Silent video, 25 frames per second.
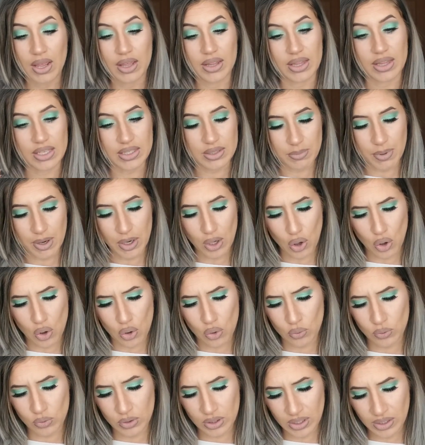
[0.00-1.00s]
That's my
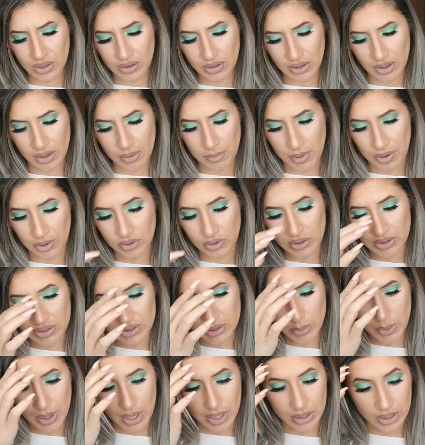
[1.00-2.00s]
only thing about
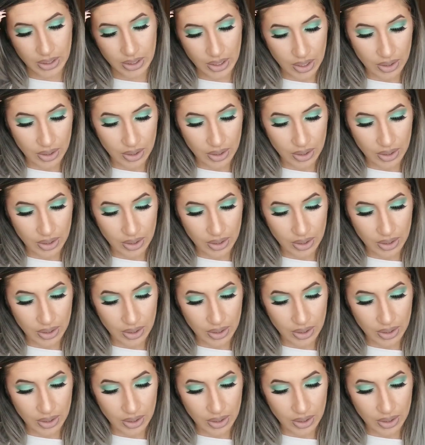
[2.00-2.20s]
this palette.